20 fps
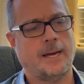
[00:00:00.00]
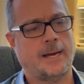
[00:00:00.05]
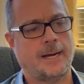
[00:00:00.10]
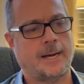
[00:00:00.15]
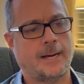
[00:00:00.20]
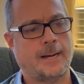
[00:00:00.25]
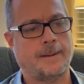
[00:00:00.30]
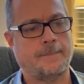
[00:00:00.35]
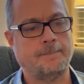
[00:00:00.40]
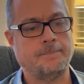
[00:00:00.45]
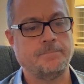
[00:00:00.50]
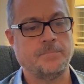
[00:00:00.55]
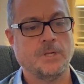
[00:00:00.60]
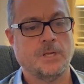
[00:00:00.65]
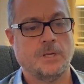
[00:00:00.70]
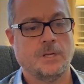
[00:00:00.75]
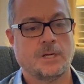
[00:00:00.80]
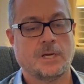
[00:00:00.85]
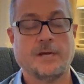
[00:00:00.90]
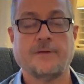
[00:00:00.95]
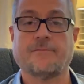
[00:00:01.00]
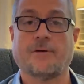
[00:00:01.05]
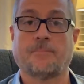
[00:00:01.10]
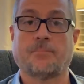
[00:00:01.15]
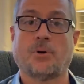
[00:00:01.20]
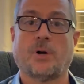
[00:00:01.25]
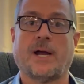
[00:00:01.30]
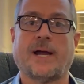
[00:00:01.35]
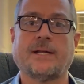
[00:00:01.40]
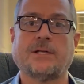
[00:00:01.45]
Um, kind of a
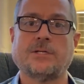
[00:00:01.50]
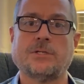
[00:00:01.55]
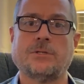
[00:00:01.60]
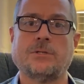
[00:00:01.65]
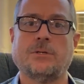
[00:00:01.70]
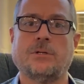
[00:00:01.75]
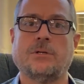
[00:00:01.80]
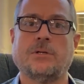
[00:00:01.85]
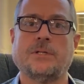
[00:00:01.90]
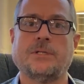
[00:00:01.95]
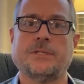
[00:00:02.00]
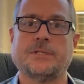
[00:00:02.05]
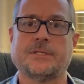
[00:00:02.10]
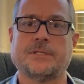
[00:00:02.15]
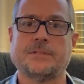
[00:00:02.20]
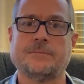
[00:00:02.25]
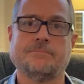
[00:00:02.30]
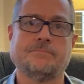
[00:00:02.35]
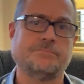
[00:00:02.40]
practical,